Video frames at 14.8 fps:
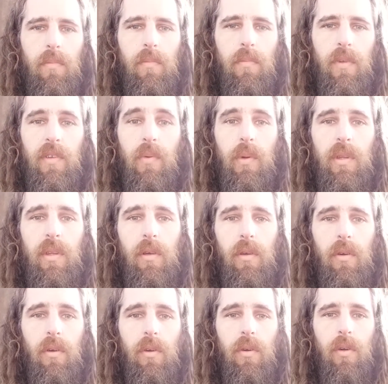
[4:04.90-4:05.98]
it's with
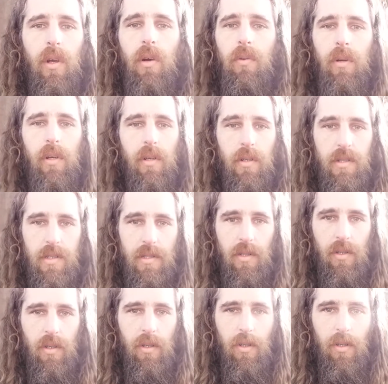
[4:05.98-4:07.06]
your coworkers,
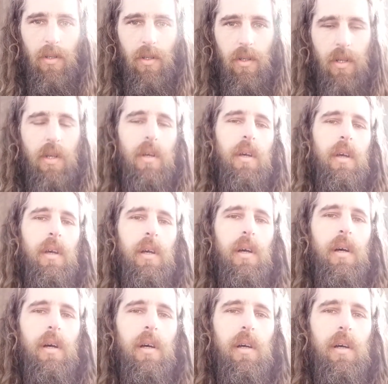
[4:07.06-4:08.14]

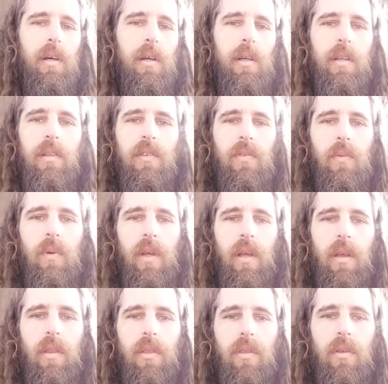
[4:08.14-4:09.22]
it's
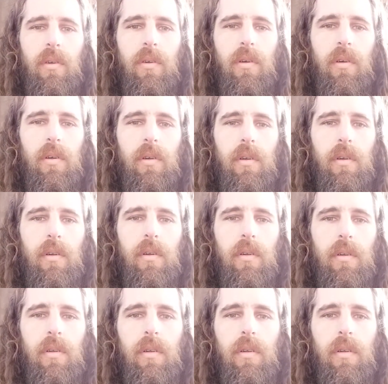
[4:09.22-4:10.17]
with your